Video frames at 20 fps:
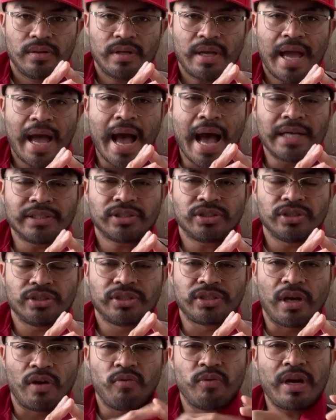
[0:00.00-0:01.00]
Ask
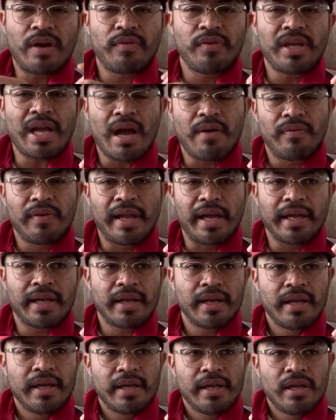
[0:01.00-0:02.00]
yourself, whenever you have
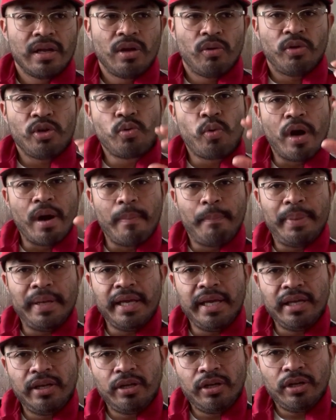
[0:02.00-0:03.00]
you want to
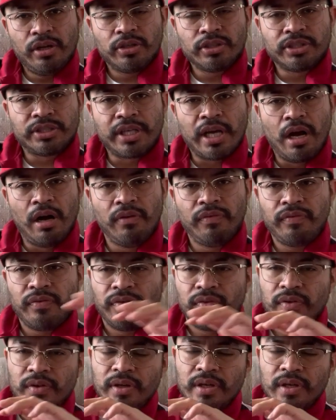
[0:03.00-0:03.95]
be yourself,